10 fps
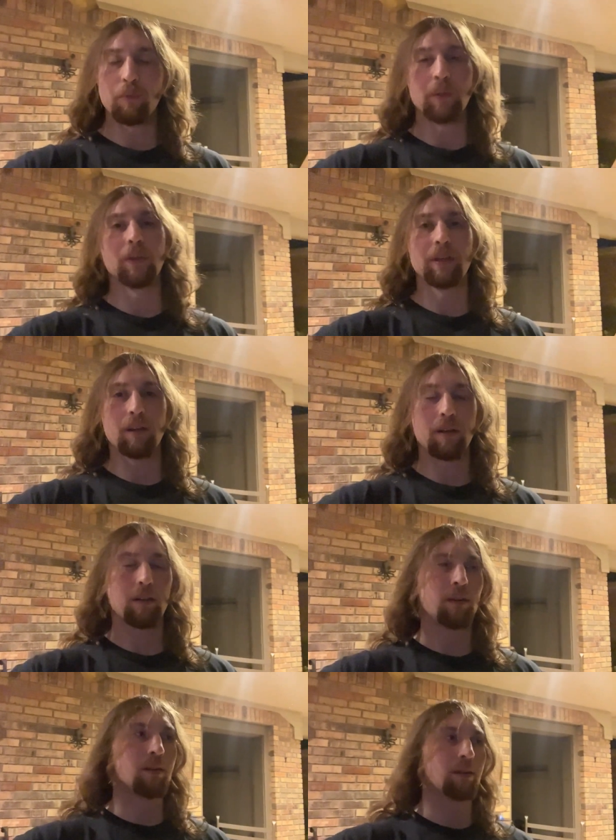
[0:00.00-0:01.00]
We really are.
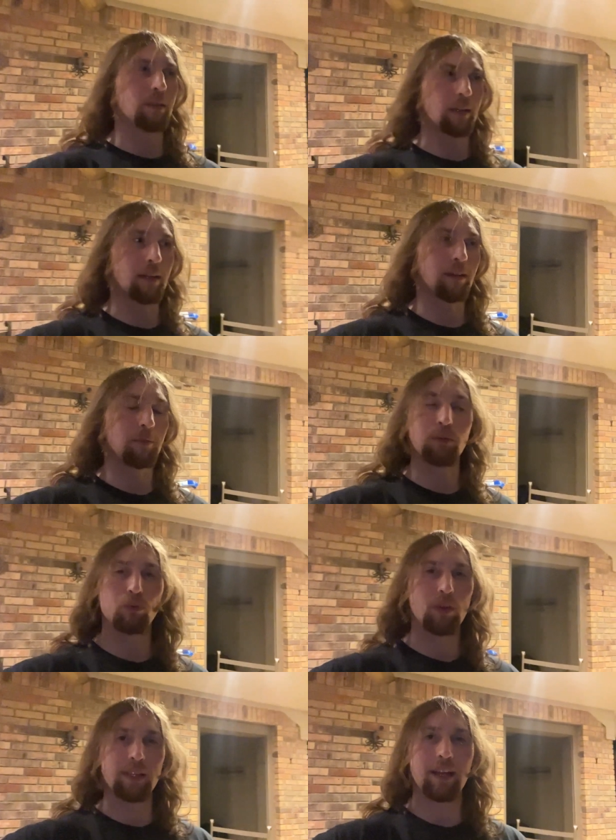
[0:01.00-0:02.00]
Uh, it'd be
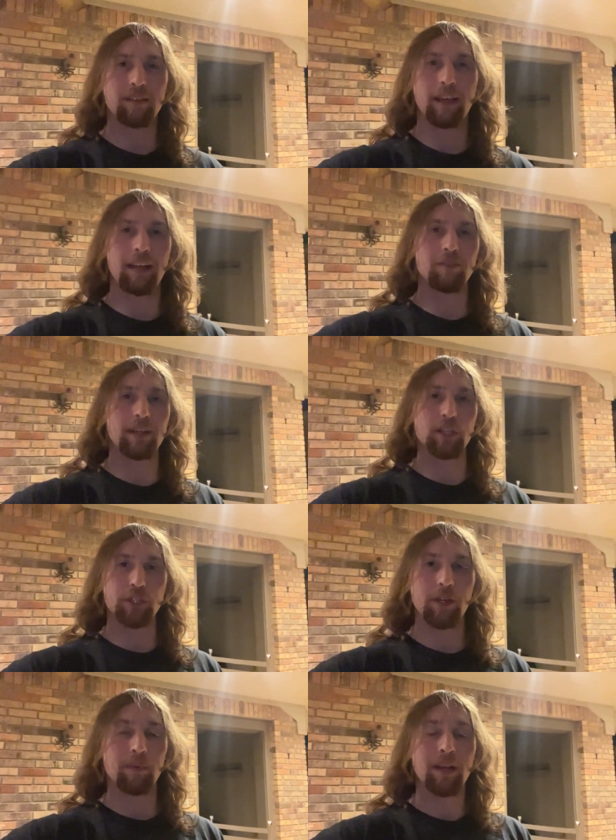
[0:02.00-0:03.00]
really nice to have like a
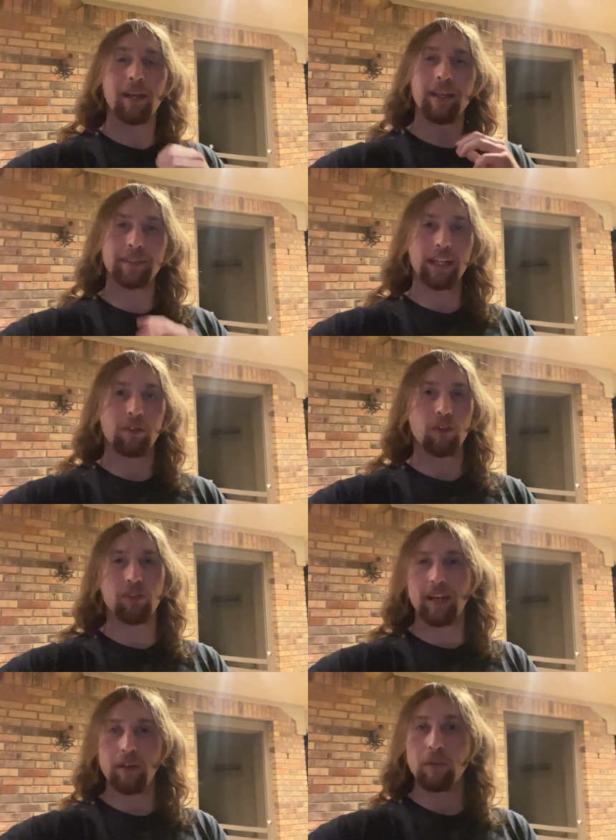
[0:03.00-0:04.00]
gym that close, it's
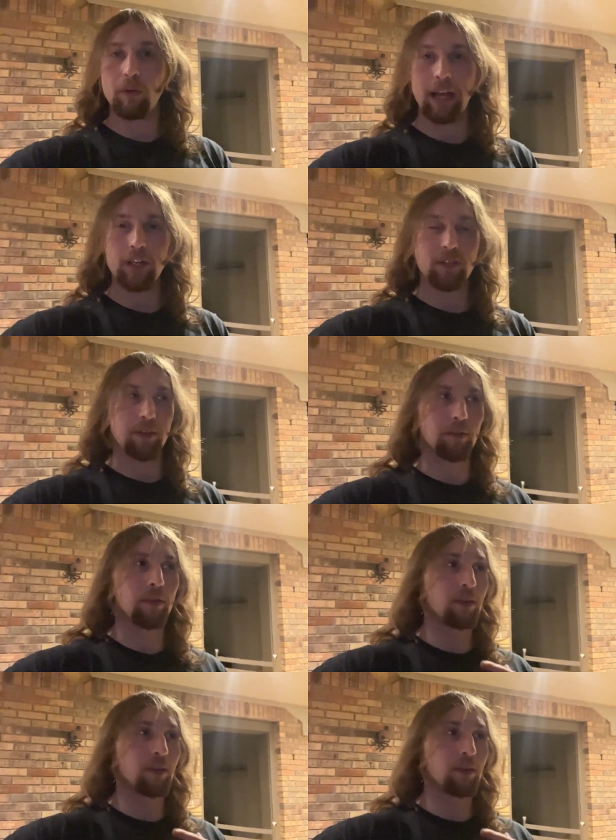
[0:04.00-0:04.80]
got a good location.